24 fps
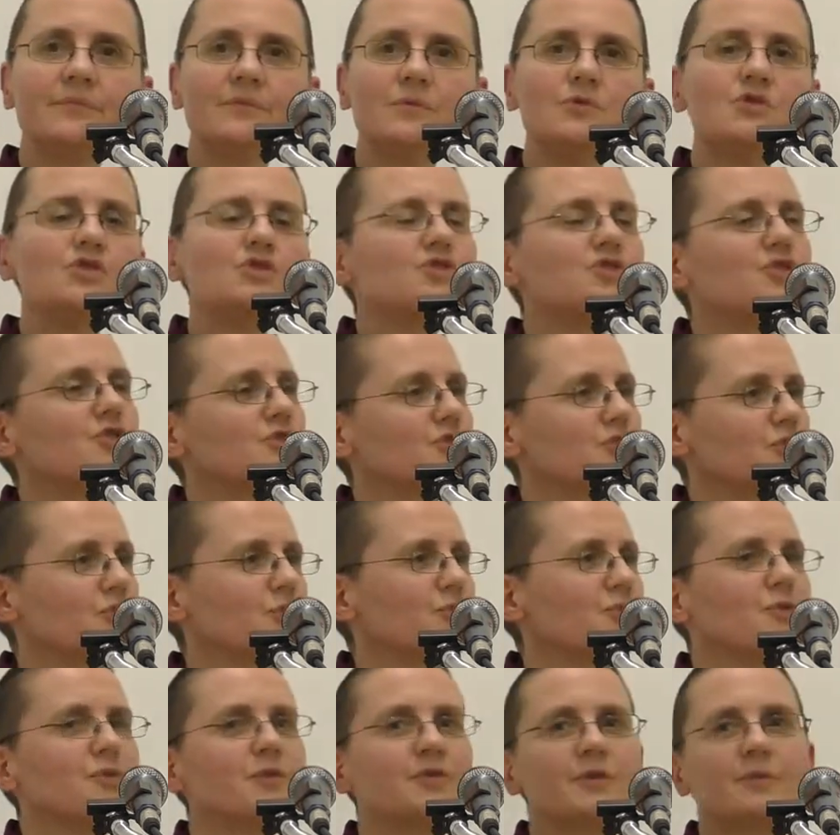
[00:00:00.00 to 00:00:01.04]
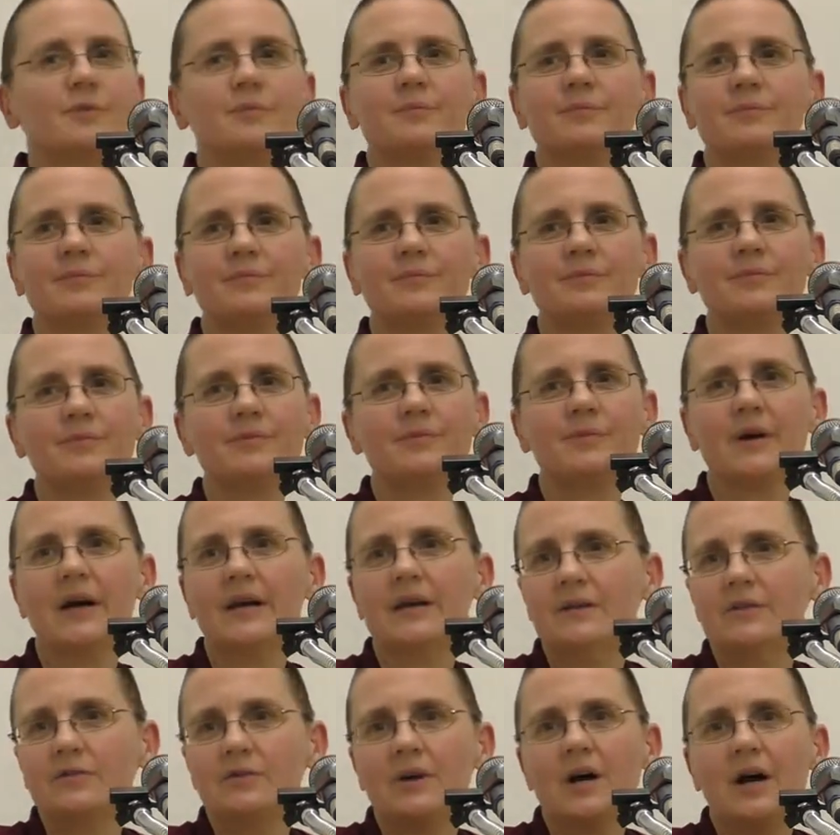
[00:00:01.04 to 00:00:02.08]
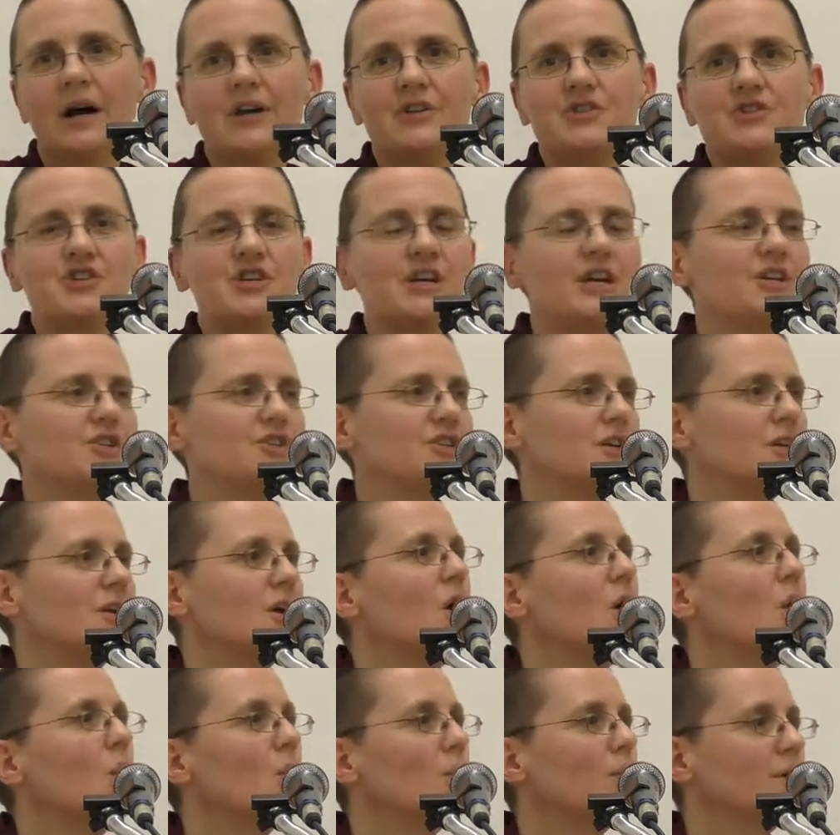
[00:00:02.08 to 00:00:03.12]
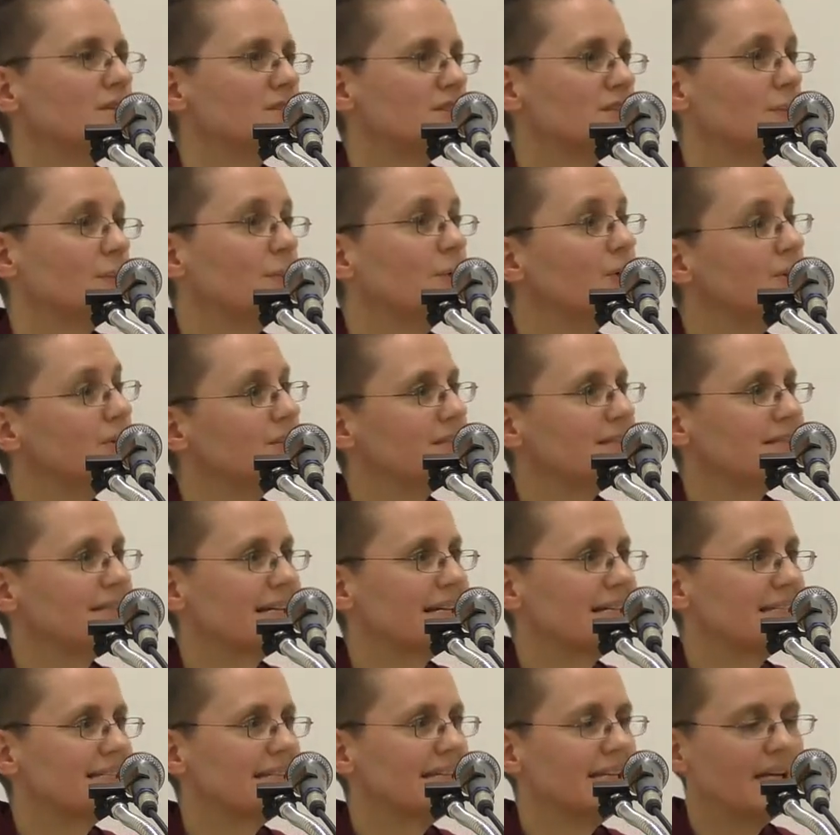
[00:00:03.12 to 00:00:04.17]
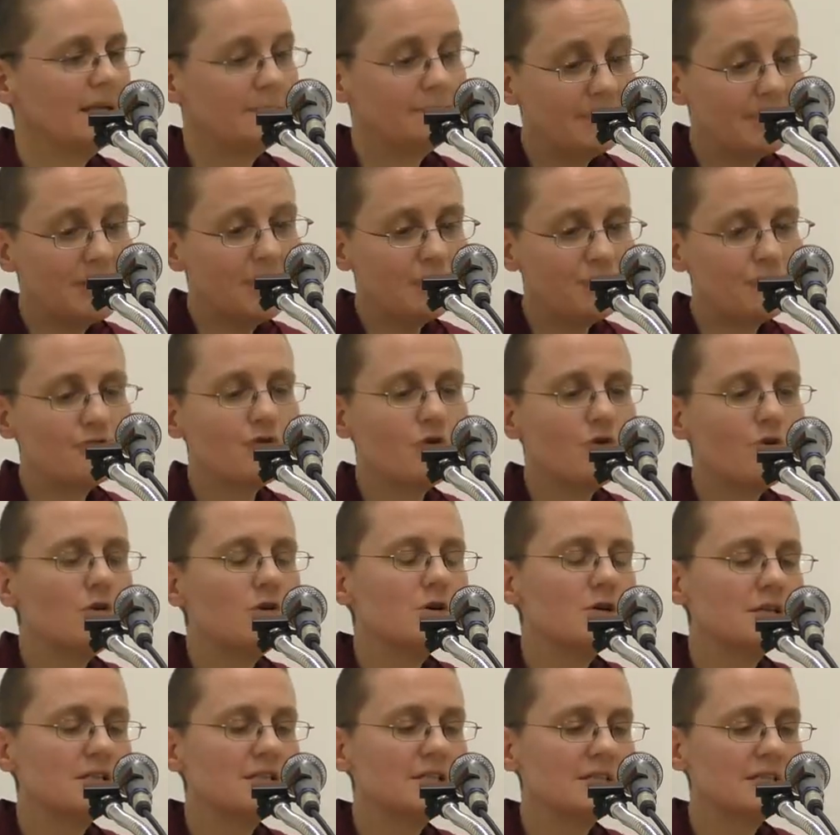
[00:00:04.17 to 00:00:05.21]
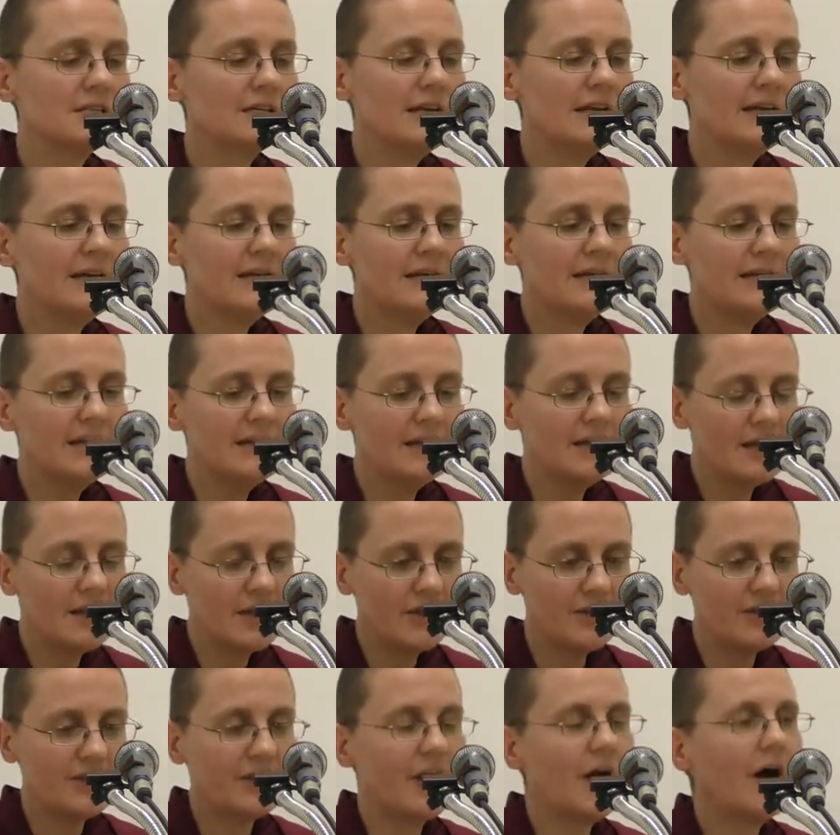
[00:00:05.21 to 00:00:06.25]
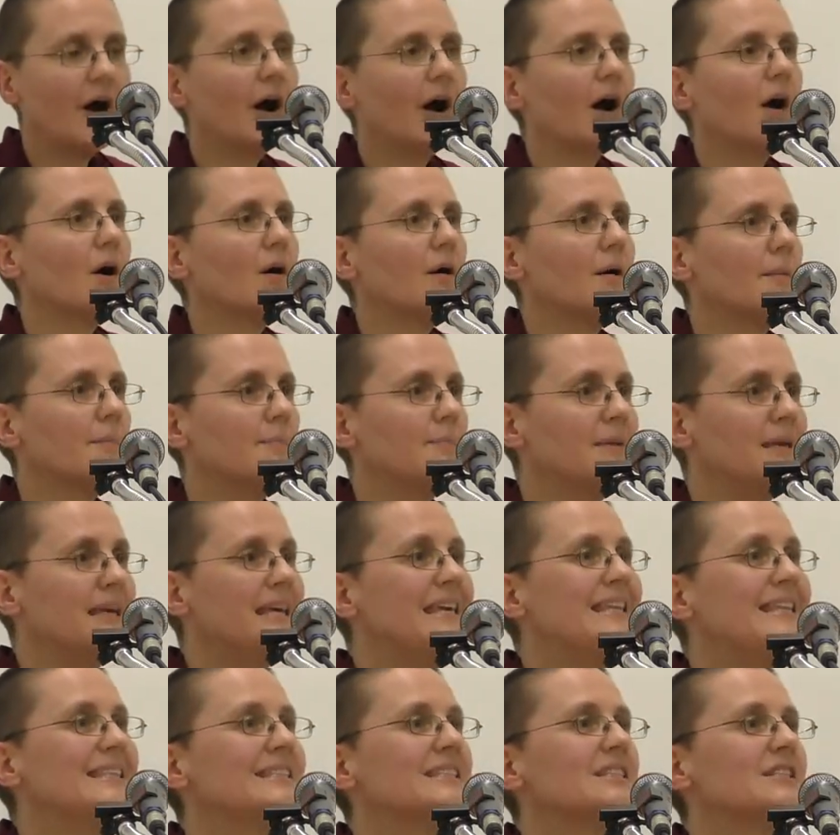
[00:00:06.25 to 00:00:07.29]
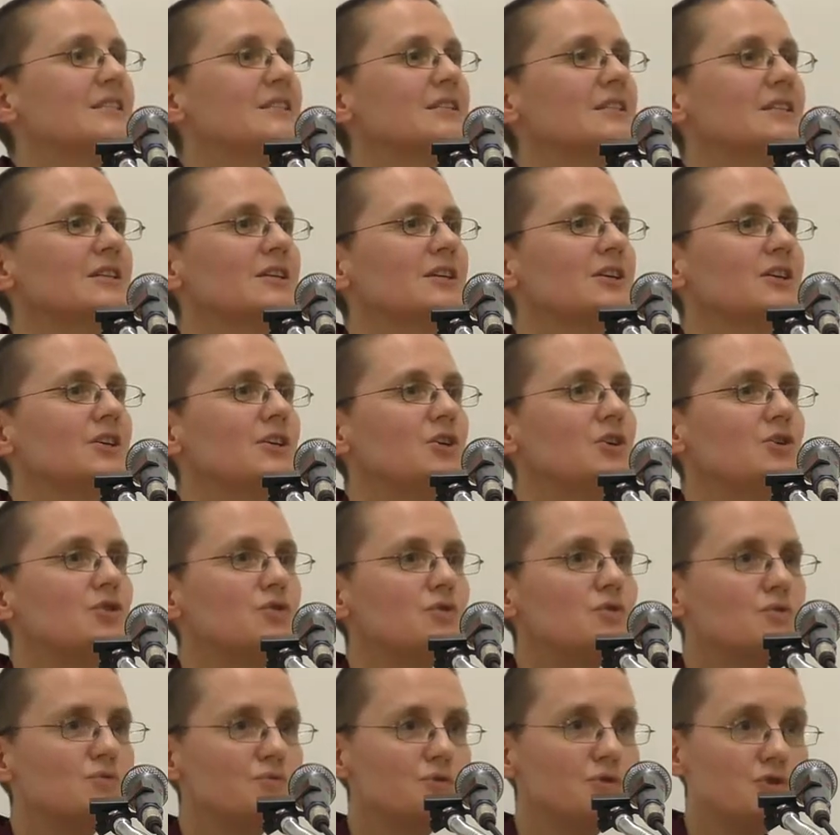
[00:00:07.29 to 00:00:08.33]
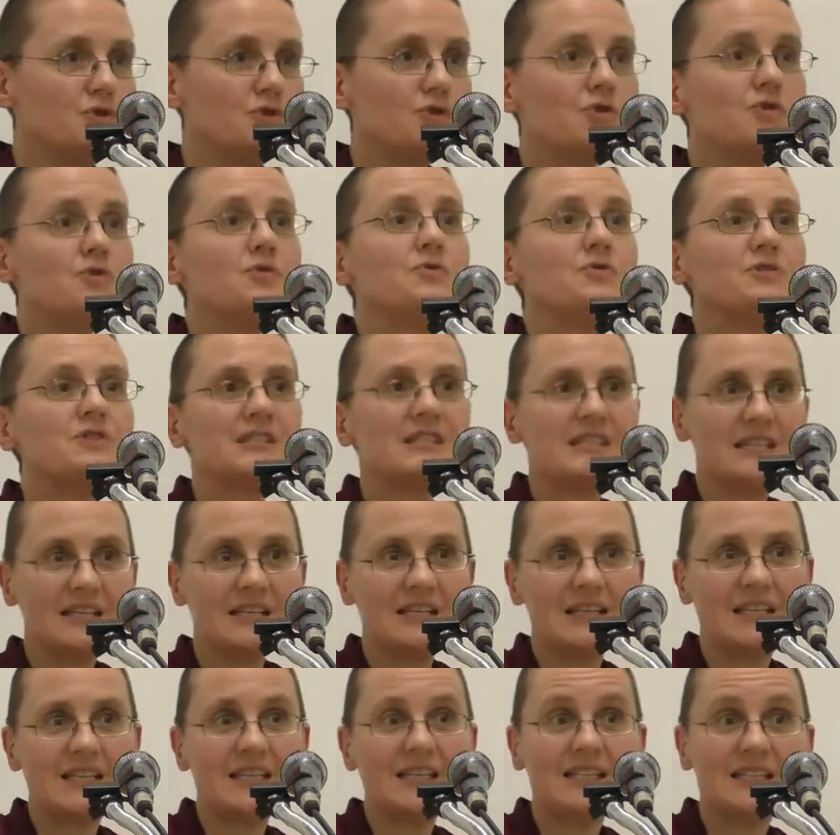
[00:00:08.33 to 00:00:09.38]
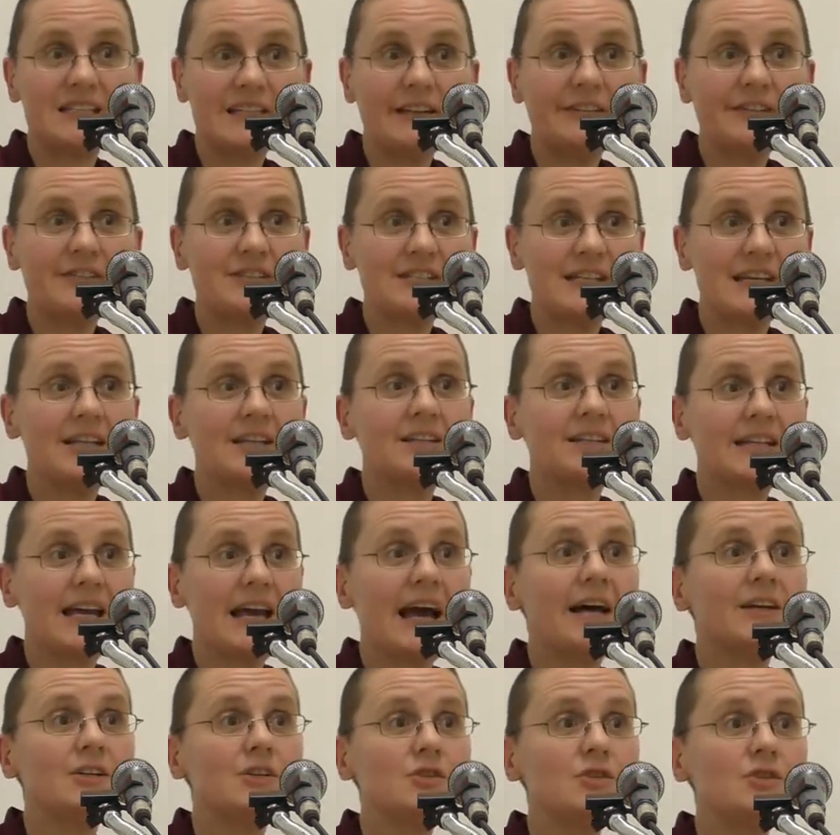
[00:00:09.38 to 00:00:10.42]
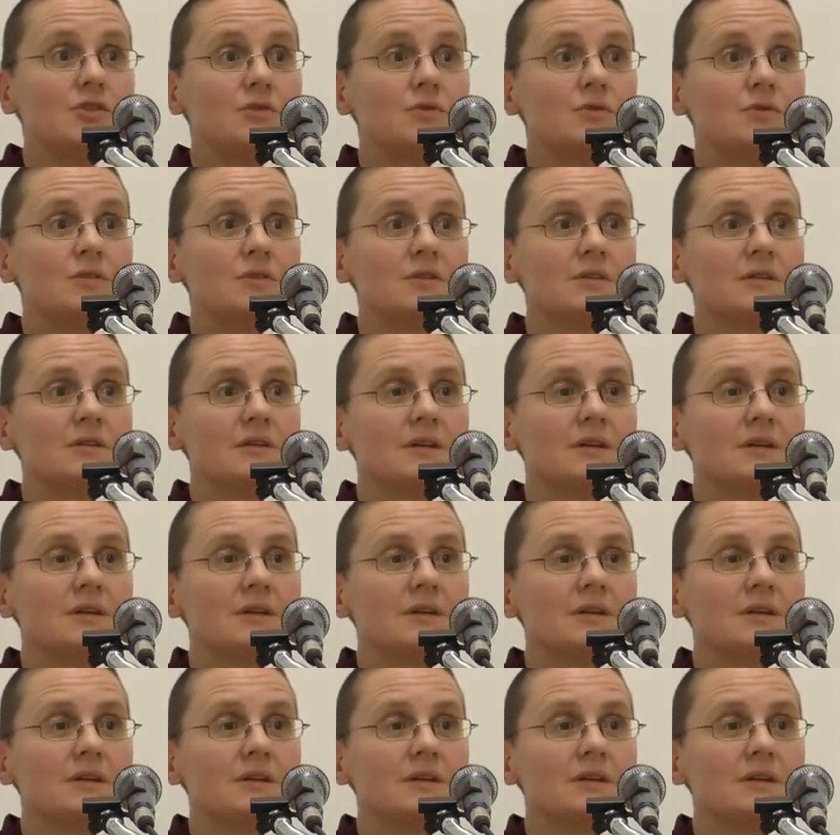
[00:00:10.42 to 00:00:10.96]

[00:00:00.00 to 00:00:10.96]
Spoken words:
We should just ignore them, right? If we can't change it, what's the point discussing it? But of course, there are means to reduce the self-centered attitude